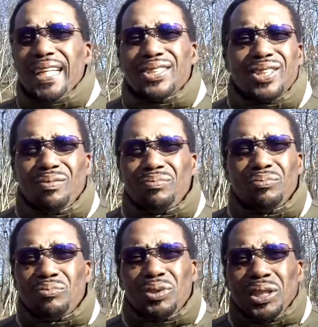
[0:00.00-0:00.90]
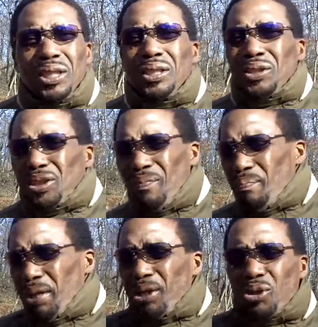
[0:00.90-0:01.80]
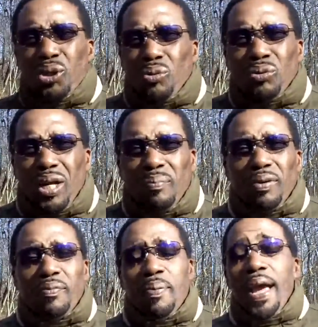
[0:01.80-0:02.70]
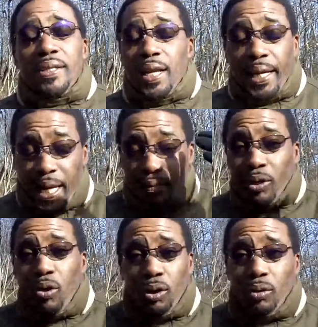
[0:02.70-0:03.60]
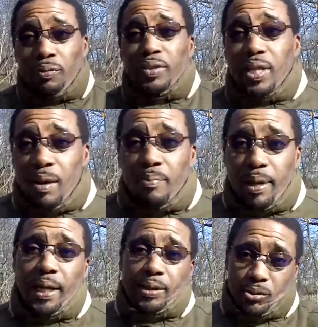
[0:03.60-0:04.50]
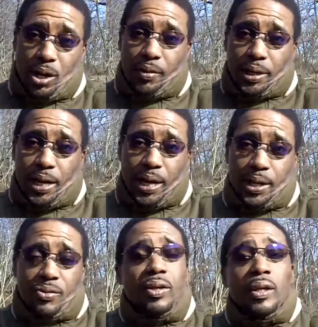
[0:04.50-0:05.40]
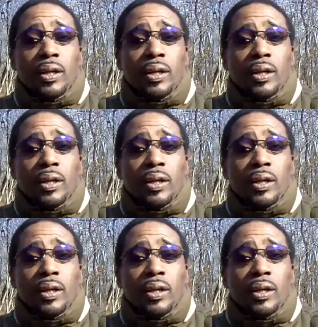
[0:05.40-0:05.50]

had some minuscule number in passing. I can't recall it off the top of my head. Sorry, guys.